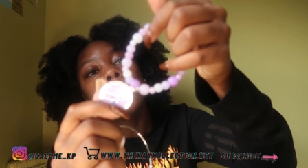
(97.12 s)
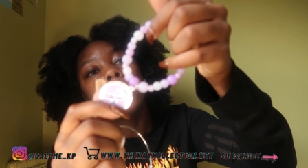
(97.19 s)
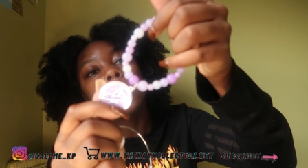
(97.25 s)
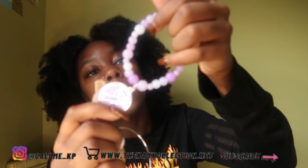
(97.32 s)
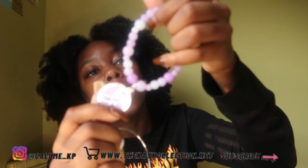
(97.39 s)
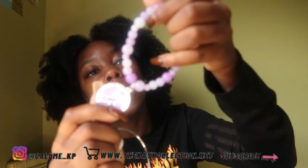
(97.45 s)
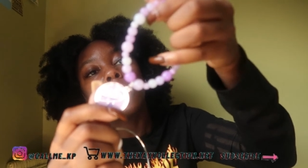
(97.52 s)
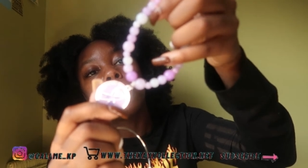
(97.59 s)

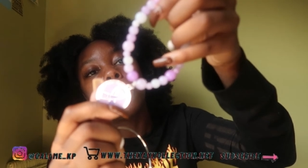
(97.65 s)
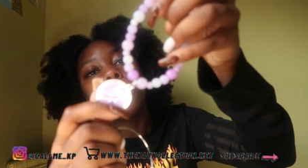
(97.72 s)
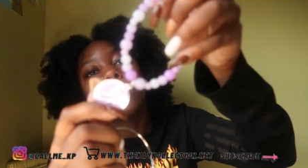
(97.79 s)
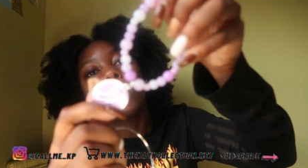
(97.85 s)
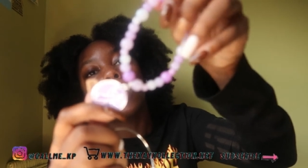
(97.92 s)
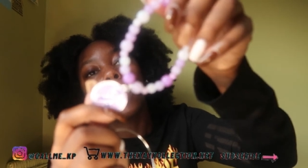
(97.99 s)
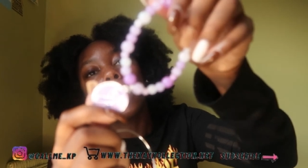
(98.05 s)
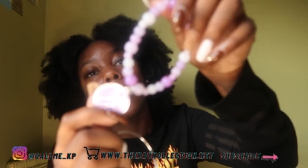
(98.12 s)
different shades of
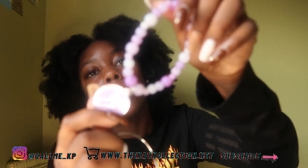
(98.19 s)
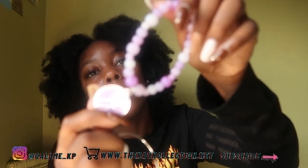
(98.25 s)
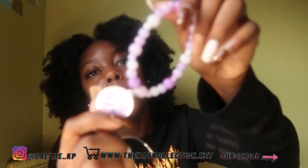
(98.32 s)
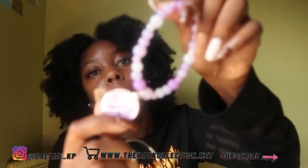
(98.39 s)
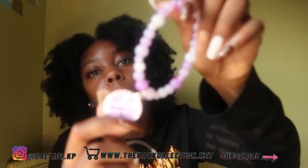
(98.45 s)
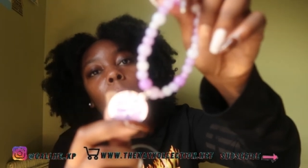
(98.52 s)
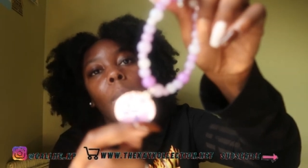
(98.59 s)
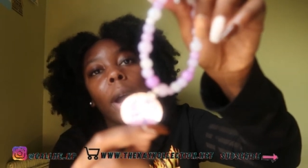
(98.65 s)
purple with a little
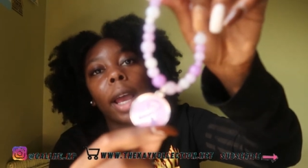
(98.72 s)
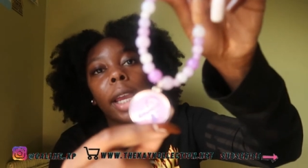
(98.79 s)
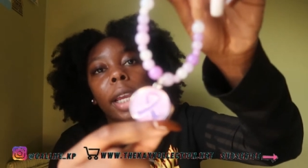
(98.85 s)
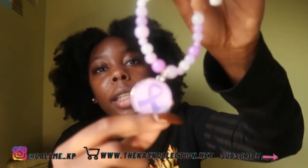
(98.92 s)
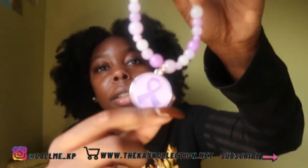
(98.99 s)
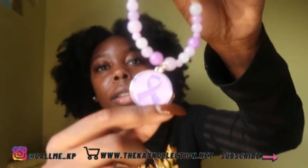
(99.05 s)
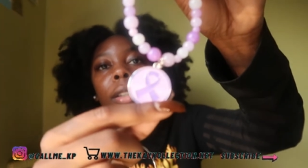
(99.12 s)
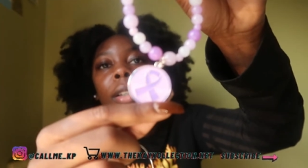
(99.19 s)
bit of
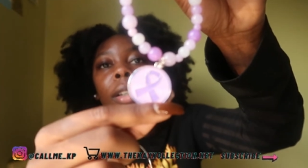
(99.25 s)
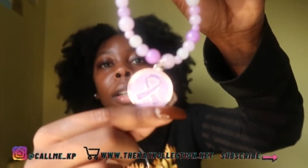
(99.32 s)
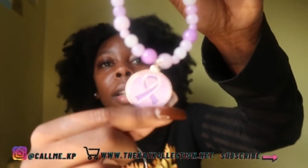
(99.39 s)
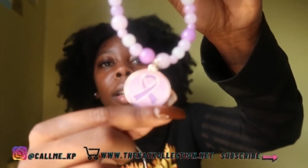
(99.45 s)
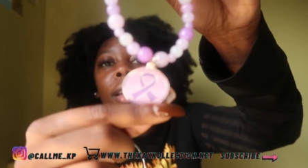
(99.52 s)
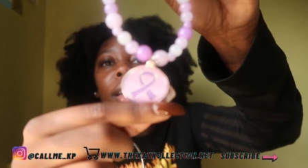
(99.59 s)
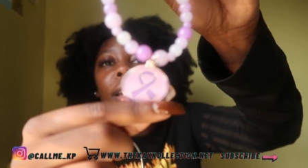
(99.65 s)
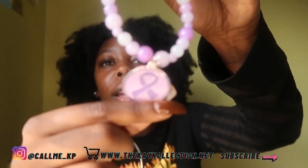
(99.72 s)
white.
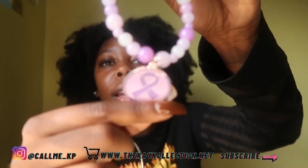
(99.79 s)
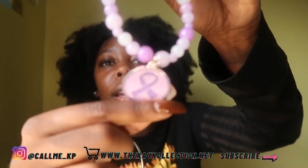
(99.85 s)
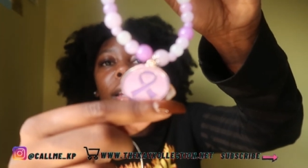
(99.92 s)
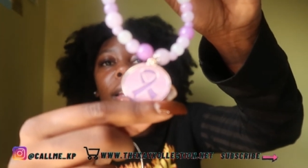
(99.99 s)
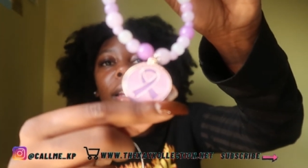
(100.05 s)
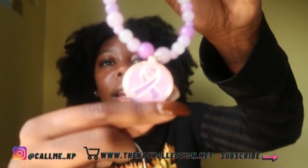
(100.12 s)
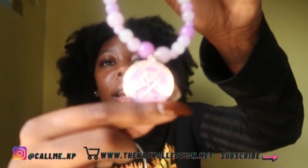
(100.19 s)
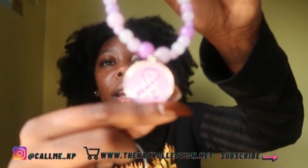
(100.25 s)

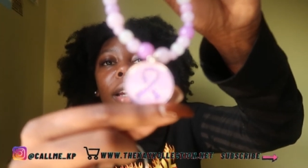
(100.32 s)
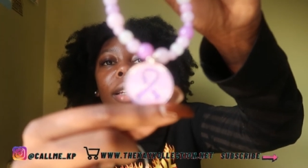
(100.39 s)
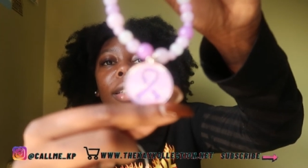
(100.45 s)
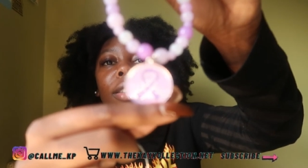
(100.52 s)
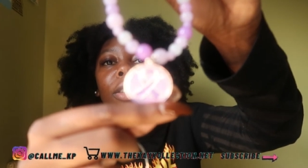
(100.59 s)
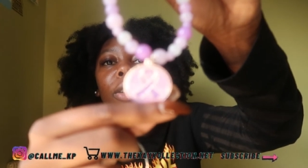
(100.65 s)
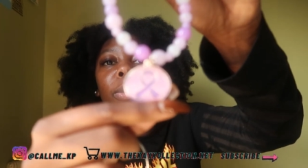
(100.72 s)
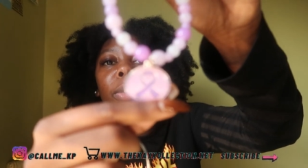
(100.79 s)
And it
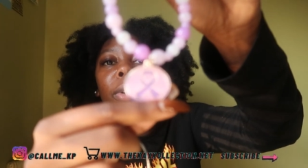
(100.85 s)
has the